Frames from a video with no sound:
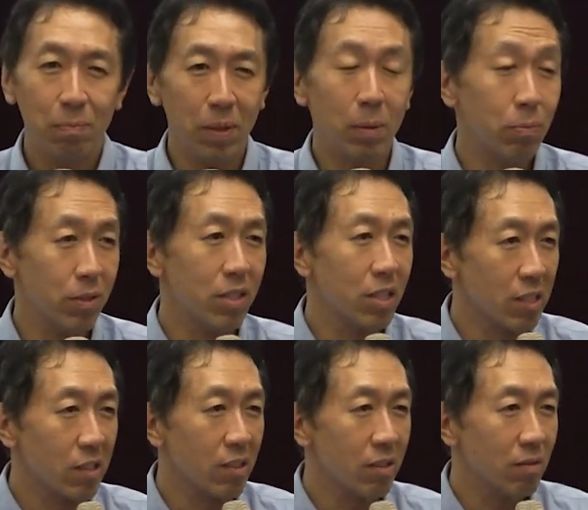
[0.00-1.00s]
built
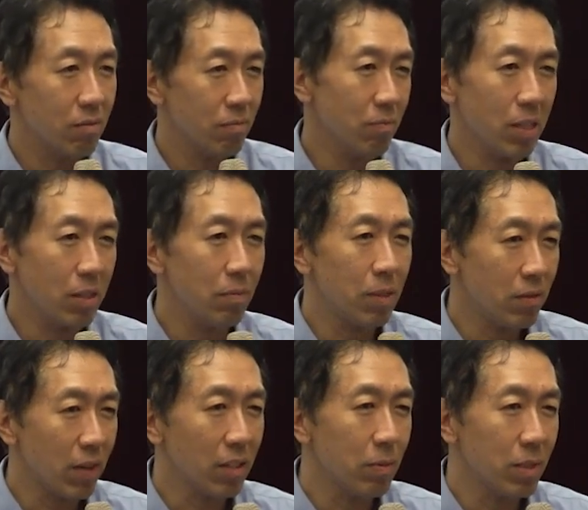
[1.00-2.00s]
precision
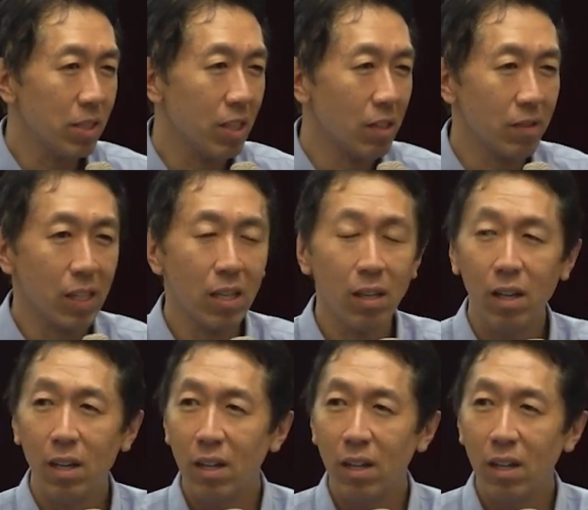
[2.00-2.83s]
manufacturing machinery.